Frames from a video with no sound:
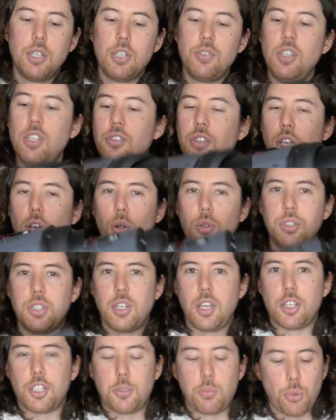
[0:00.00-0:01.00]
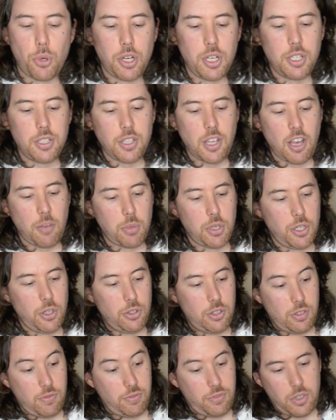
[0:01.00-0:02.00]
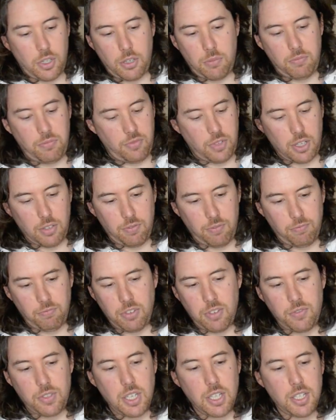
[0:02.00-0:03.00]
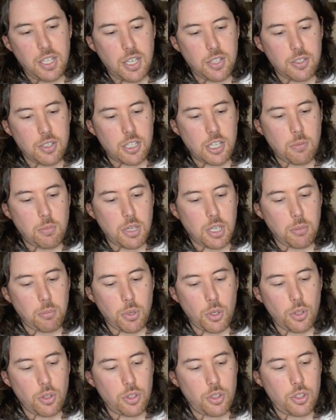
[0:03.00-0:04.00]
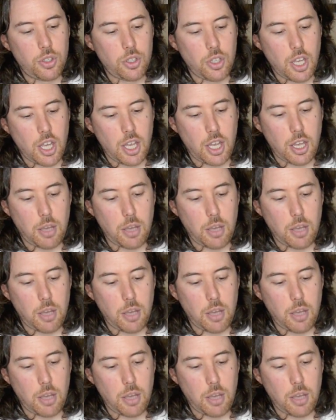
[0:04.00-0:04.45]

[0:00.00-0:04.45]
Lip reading: These are the old Esprits that I've been using for like 15 years or something, but